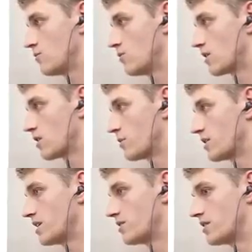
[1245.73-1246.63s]
1 kilometer
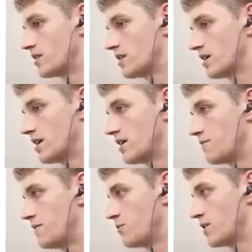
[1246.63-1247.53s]
here. I
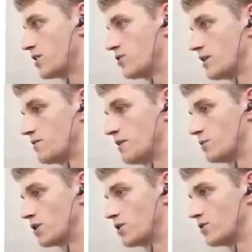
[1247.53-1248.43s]
think we're gonna
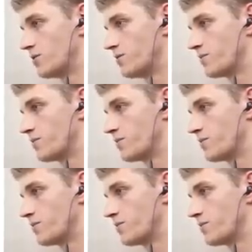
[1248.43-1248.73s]
do it.